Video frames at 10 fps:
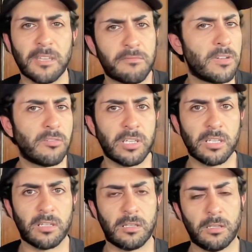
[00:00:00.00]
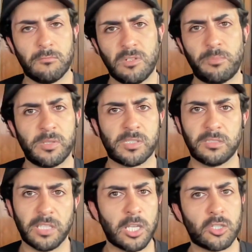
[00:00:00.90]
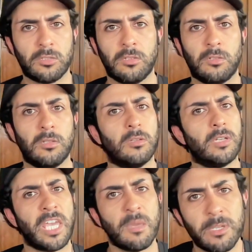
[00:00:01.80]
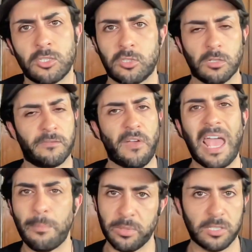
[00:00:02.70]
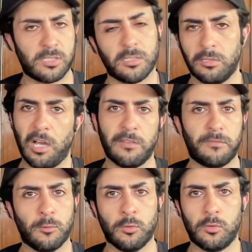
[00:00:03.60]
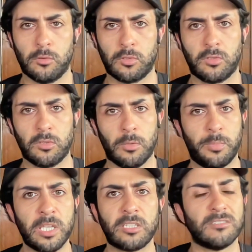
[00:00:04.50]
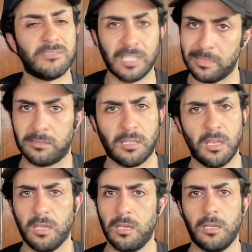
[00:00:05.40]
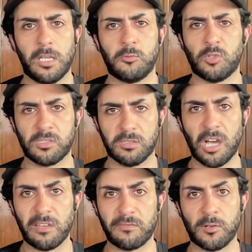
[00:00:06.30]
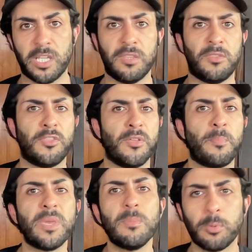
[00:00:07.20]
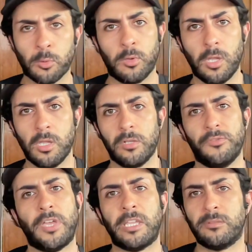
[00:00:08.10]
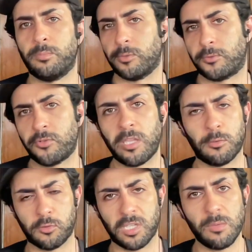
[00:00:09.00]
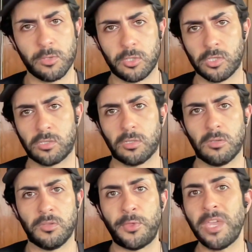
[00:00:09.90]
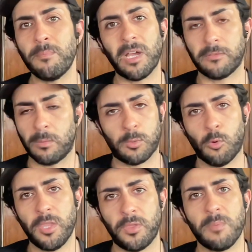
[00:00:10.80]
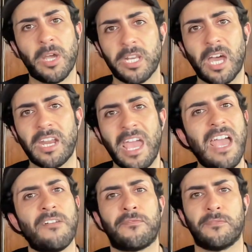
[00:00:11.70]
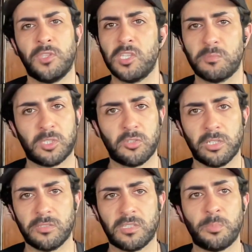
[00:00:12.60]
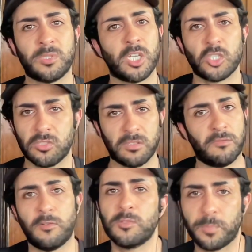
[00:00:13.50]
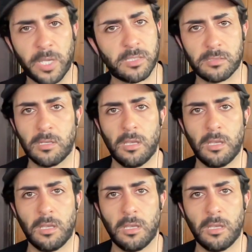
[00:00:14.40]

a very representational image of happiness in life or being content in one's life. And the people that portray those images, they might, number one, they might not have these materialistic possessions in the first place.